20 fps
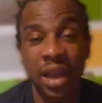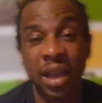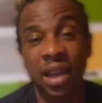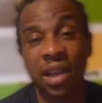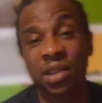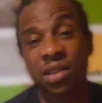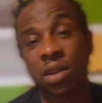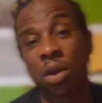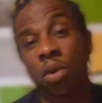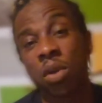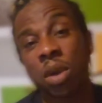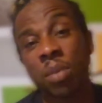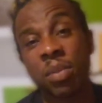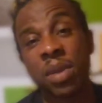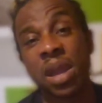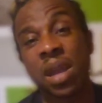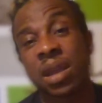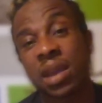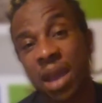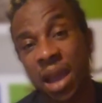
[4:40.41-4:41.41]
and so the
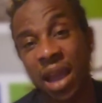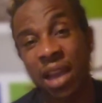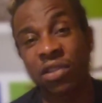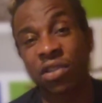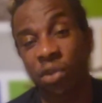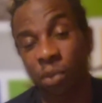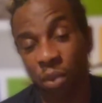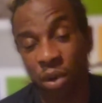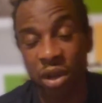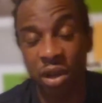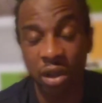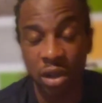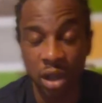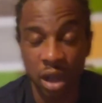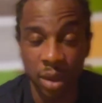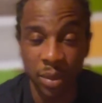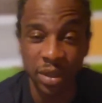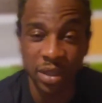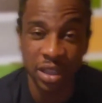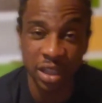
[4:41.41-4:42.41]
men can actually read the
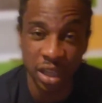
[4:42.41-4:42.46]
comments,